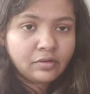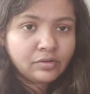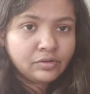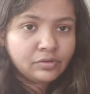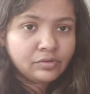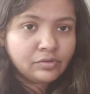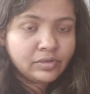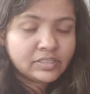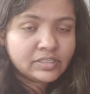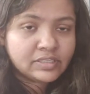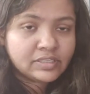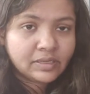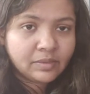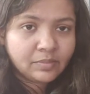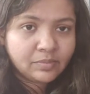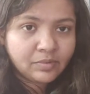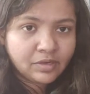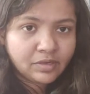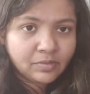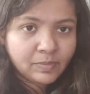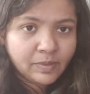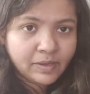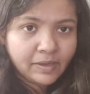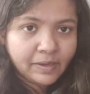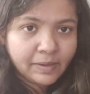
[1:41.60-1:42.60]

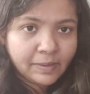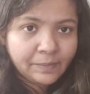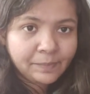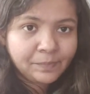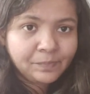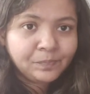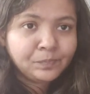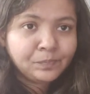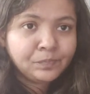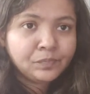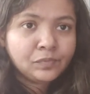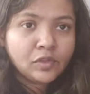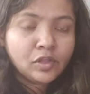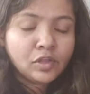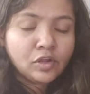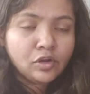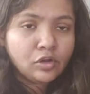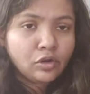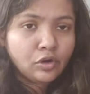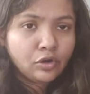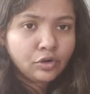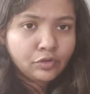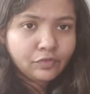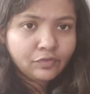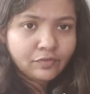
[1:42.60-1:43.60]
accepted by a
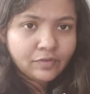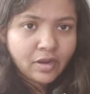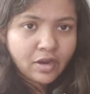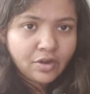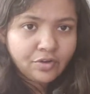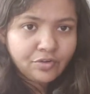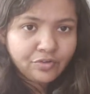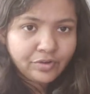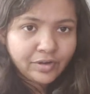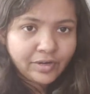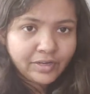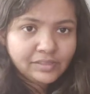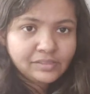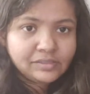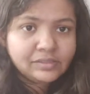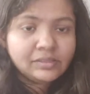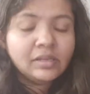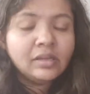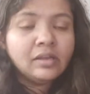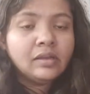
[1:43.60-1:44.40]
lot of countries.